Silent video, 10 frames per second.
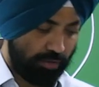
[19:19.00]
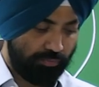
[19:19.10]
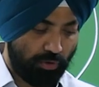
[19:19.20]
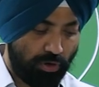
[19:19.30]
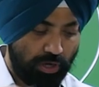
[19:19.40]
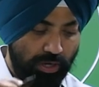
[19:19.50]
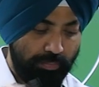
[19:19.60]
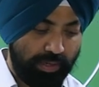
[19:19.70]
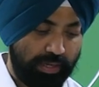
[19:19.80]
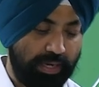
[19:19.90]
of all
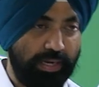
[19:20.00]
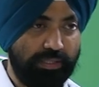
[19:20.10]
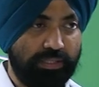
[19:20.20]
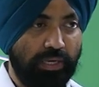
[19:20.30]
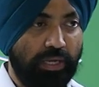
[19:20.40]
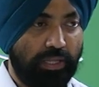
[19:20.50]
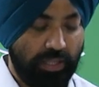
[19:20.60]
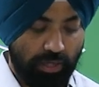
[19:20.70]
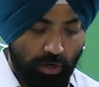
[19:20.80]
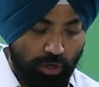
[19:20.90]
big cats,
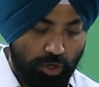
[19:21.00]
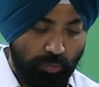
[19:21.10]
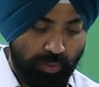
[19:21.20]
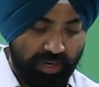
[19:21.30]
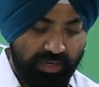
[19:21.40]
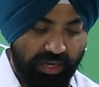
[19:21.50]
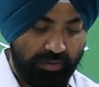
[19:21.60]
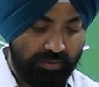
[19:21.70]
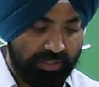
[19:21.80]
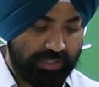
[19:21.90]
they occupy
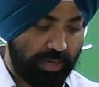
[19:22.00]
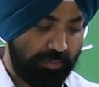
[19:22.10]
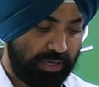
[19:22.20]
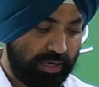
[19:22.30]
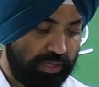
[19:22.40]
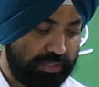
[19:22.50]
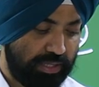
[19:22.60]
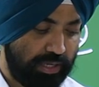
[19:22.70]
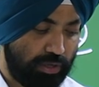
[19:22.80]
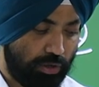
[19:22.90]
diverse habitats
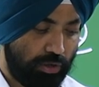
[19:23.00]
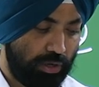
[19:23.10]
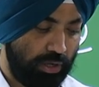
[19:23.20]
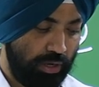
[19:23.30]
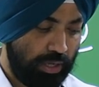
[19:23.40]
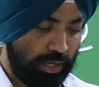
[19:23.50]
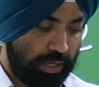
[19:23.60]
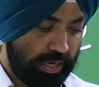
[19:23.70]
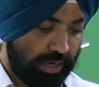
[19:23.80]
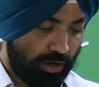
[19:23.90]
at all
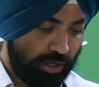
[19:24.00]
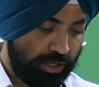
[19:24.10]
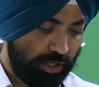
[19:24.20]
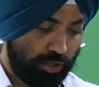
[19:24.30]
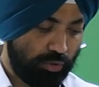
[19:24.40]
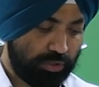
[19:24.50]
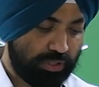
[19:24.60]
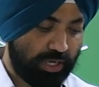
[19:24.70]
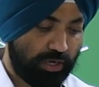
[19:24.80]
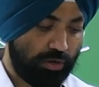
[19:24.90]

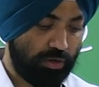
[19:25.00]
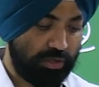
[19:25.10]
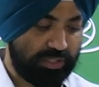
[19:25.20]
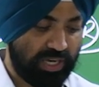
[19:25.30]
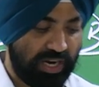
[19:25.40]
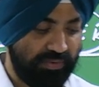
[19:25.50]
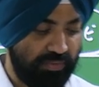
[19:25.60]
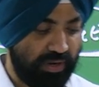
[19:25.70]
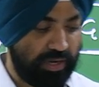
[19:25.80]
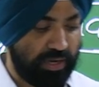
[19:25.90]
altitudes across
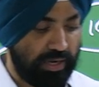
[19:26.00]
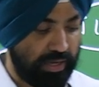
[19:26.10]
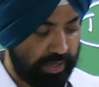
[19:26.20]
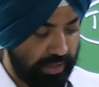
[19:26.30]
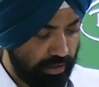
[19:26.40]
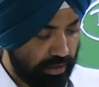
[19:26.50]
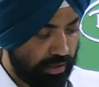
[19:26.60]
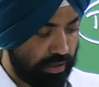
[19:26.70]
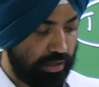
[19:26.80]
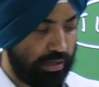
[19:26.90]
Africa and
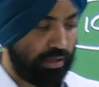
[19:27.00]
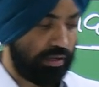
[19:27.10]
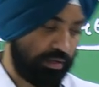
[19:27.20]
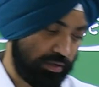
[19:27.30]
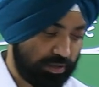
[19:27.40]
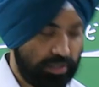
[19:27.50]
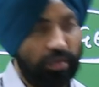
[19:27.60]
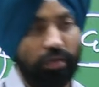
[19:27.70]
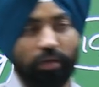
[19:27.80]
Asia,